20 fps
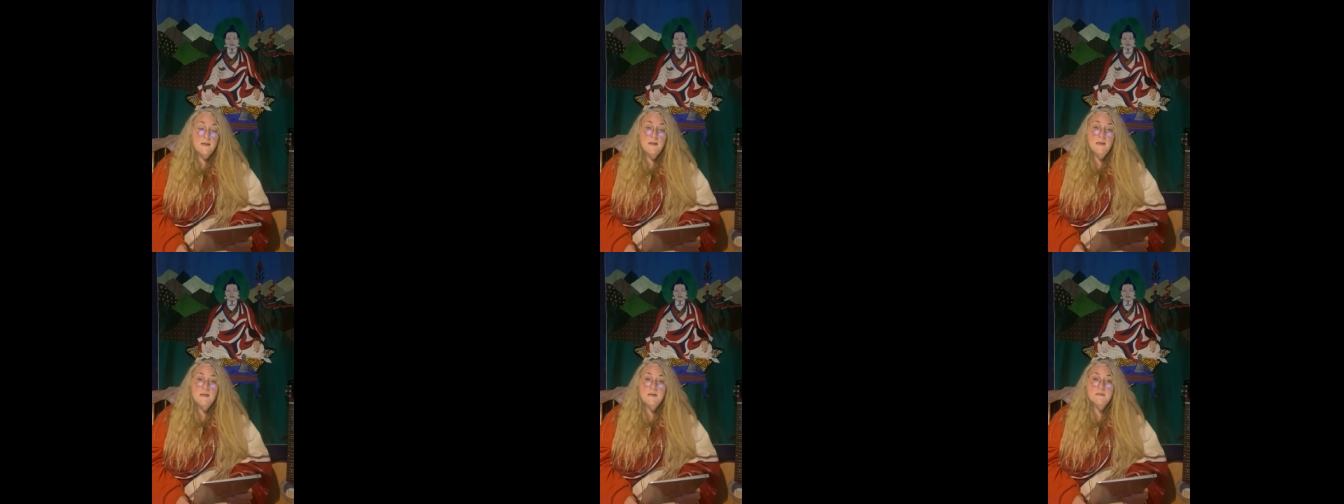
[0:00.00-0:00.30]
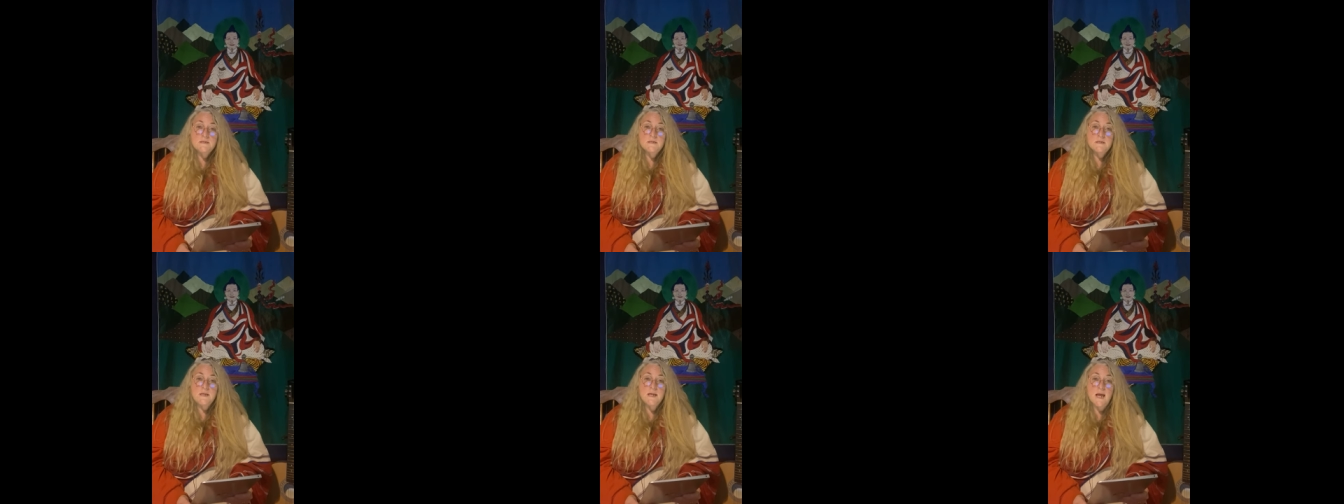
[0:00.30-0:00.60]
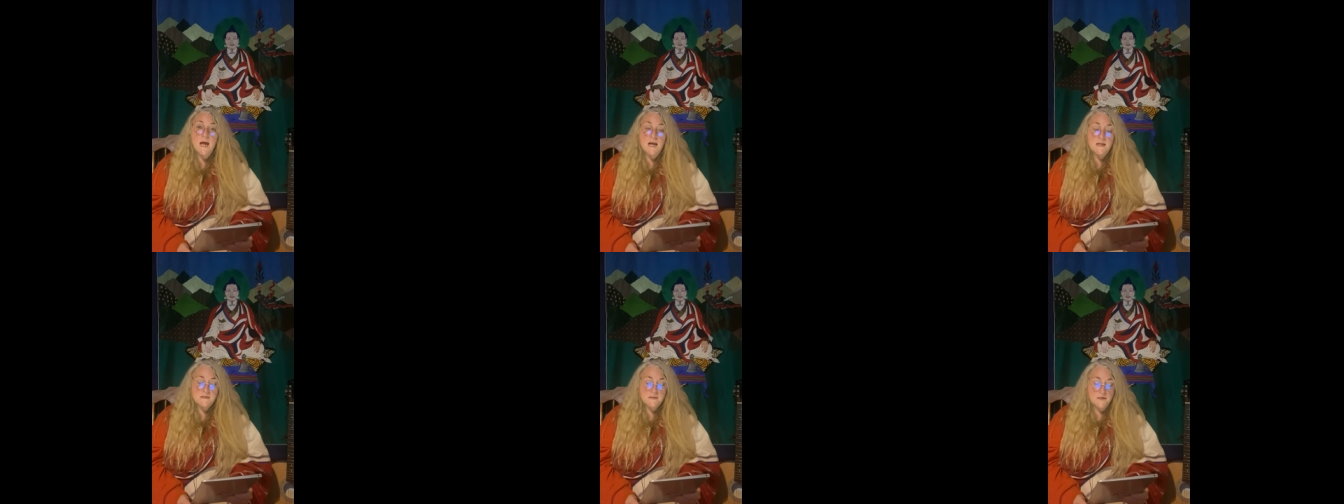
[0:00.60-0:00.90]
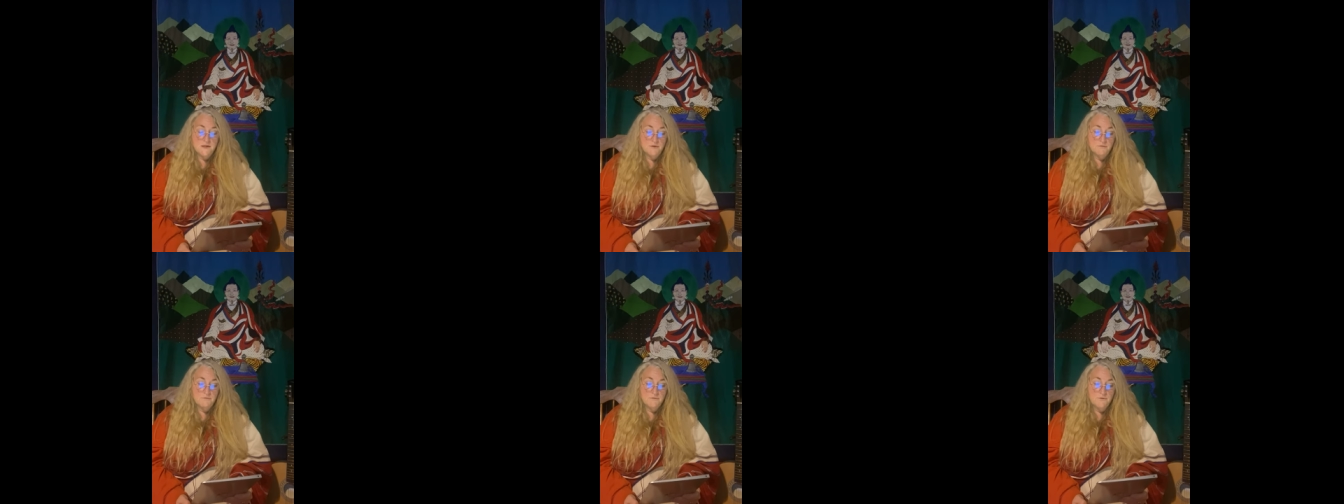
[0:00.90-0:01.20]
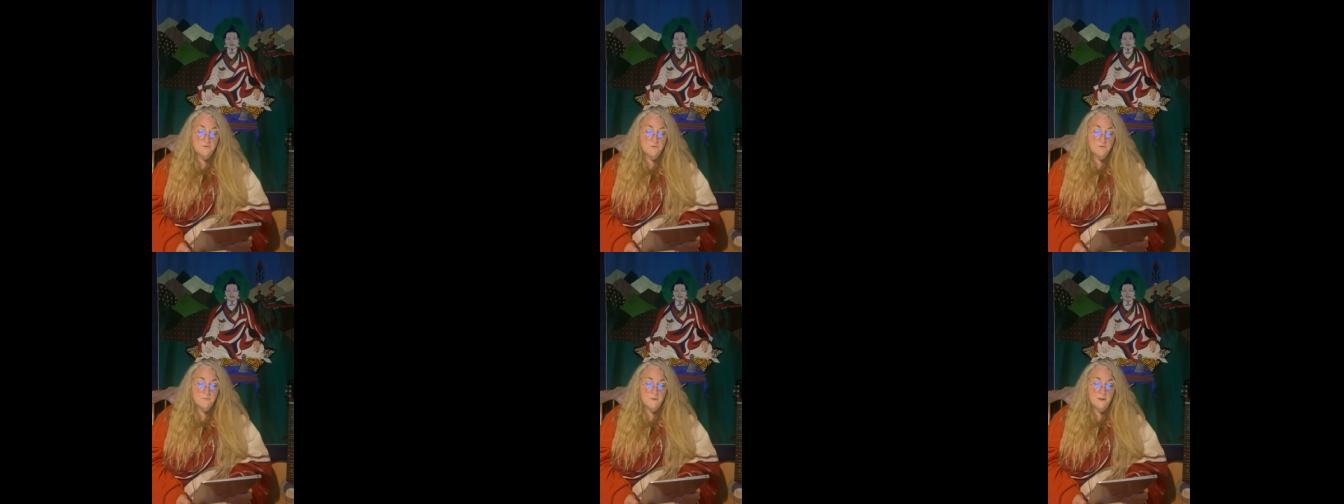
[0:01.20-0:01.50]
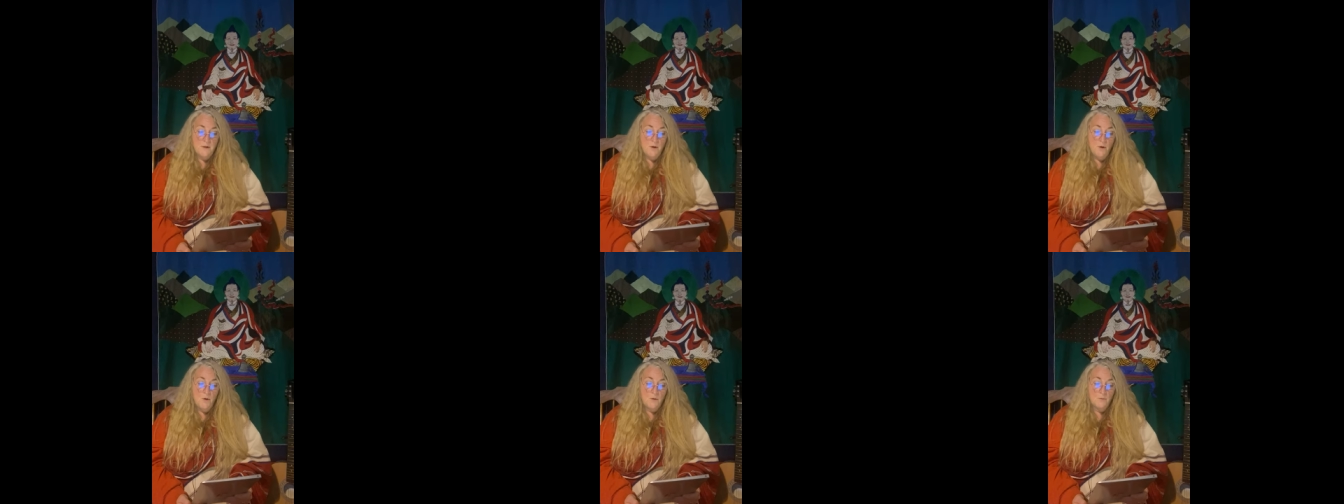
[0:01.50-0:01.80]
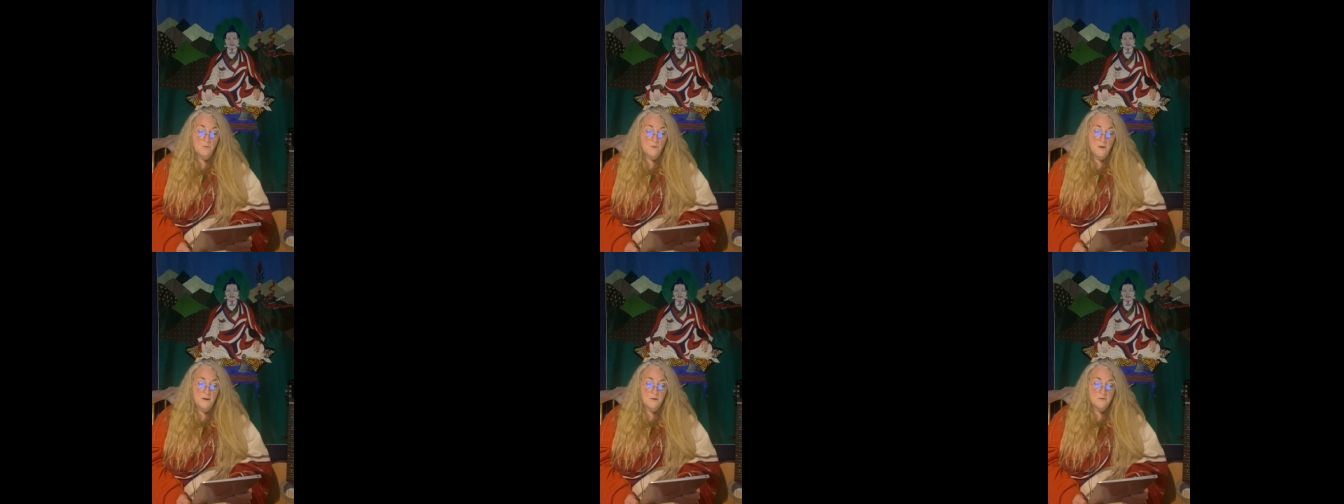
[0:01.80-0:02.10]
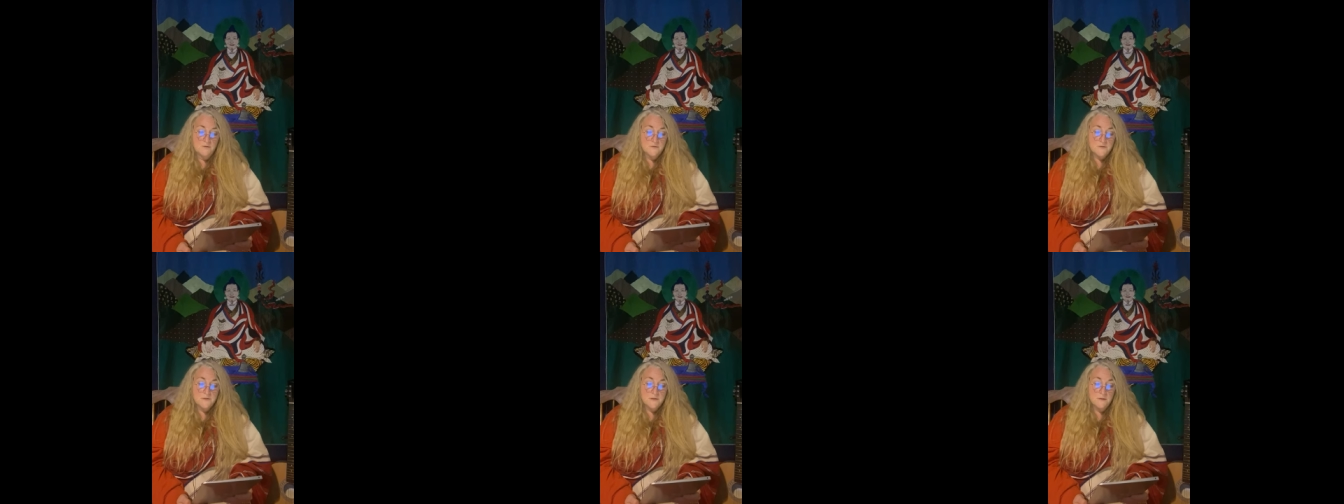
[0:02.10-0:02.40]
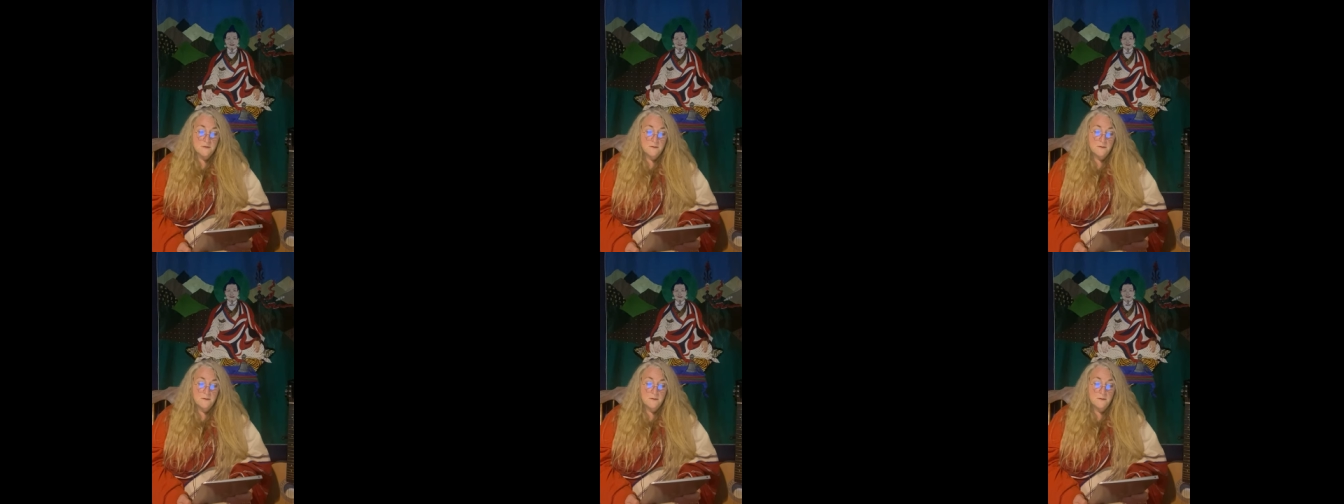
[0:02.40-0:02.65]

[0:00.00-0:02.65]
into the attic room in Hotwells